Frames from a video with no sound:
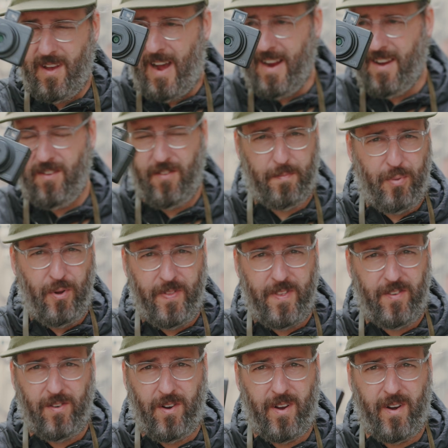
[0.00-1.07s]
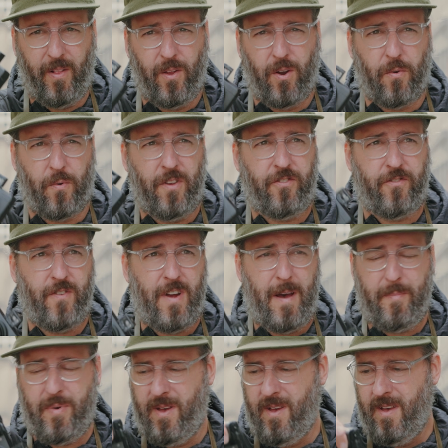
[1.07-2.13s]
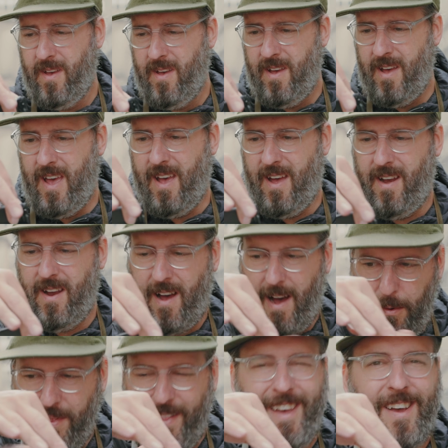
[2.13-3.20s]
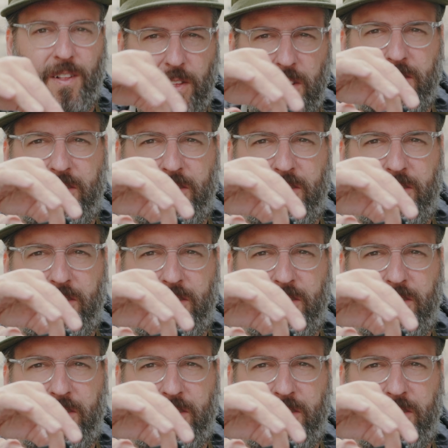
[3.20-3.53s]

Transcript: I can just put this on a little wrist strap, and I would like a little